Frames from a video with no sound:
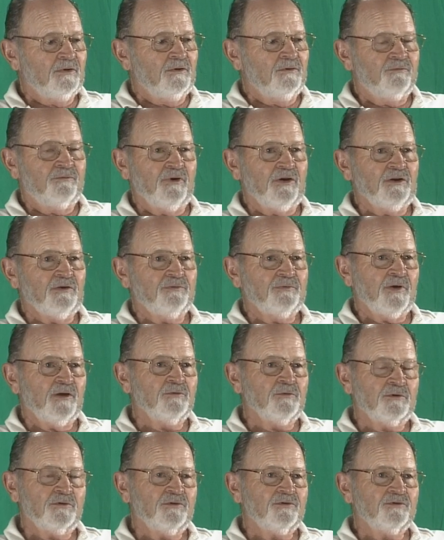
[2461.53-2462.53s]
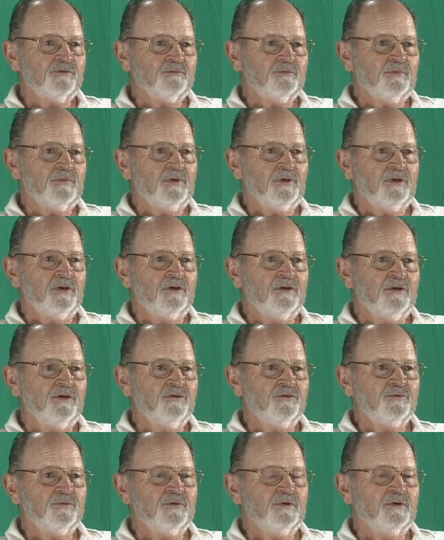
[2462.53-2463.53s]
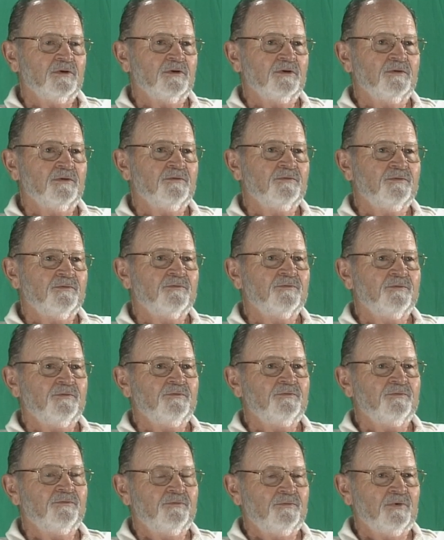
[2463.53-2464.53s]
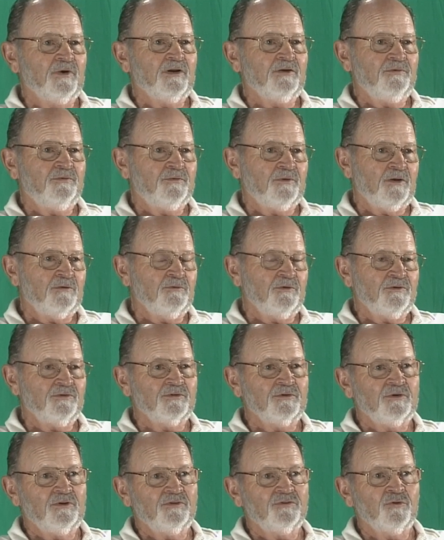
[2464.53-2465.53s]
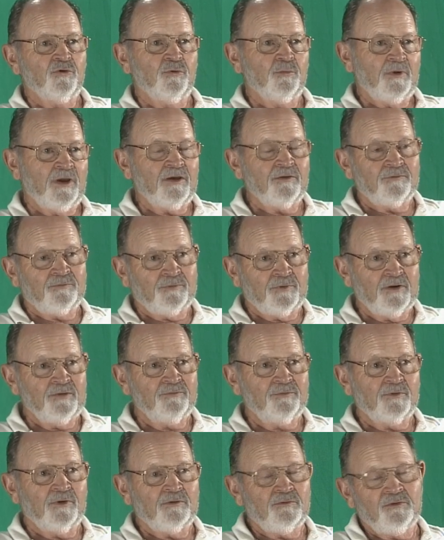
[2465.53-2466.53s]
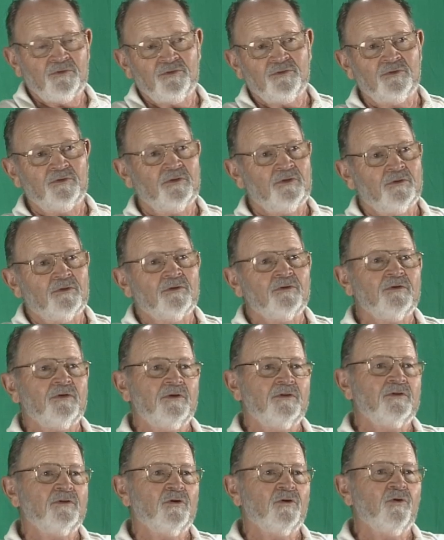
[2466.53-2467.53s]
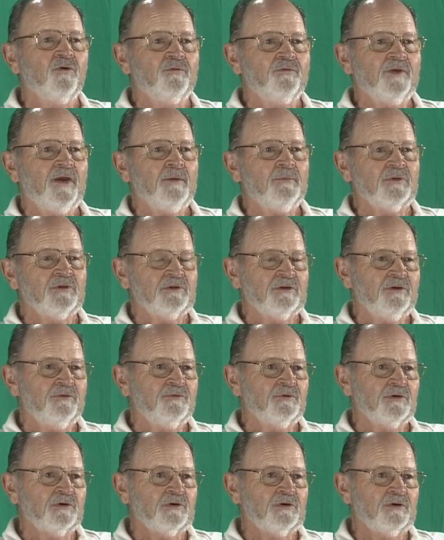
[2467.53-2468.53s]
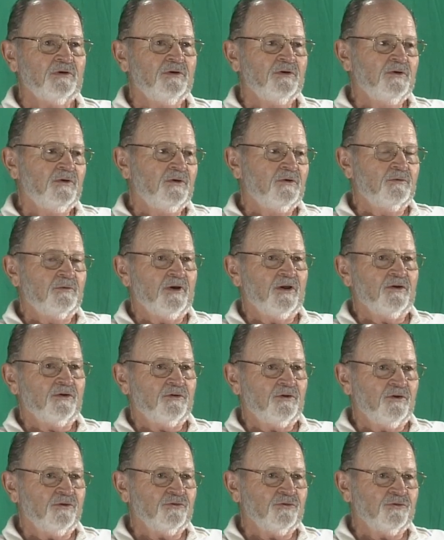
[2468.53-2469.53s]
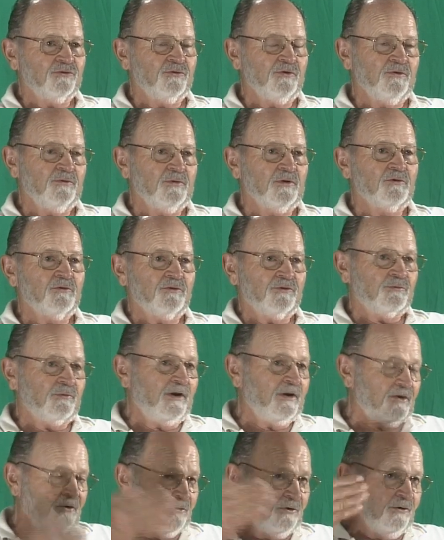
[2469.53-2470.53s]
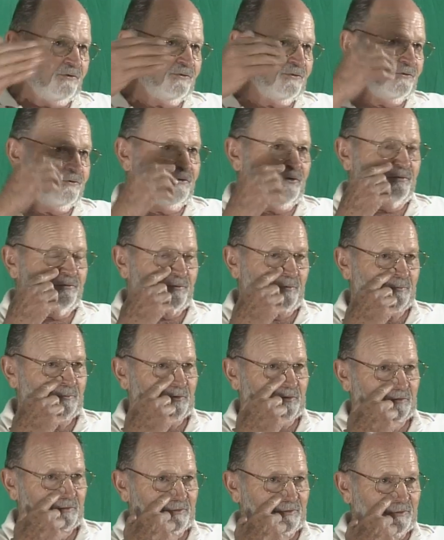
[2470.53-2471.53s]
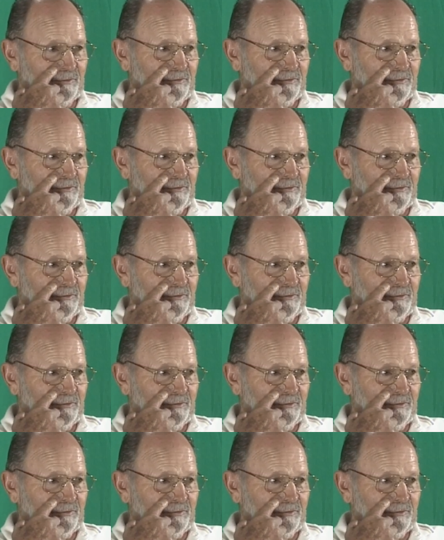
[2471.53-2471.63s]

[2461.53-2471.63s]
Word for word: Freddie Fredericks, and his uh, Freddie Fredericks and his old man Fred Fredericks, and you know, and the whole family lived there uh, right across the street, and it was right across the street from the